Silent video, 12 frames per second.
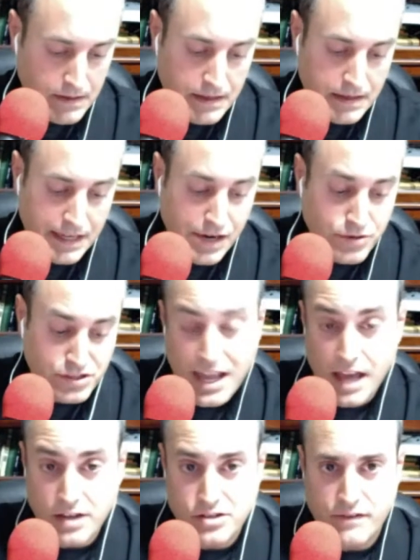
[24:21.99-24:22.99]
Here's the
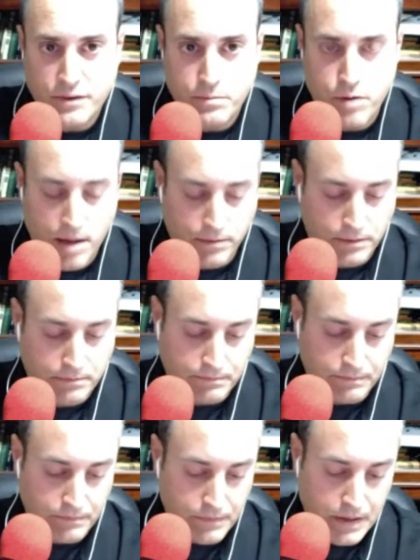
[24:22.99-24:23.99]
catastrophic problem
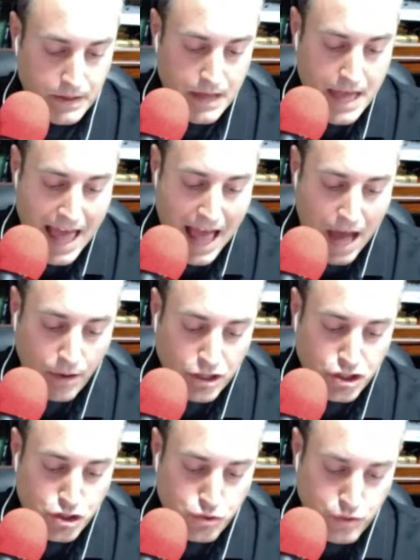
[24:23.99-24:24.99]
How
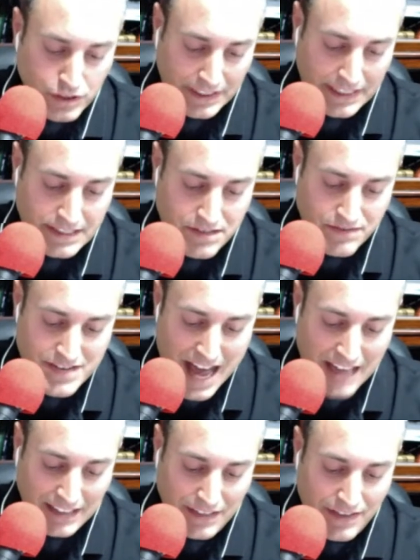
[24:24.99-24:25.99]
did trillions of
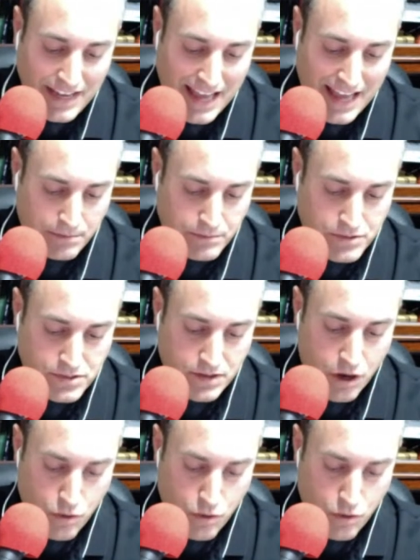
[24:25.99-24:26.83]
non living atoms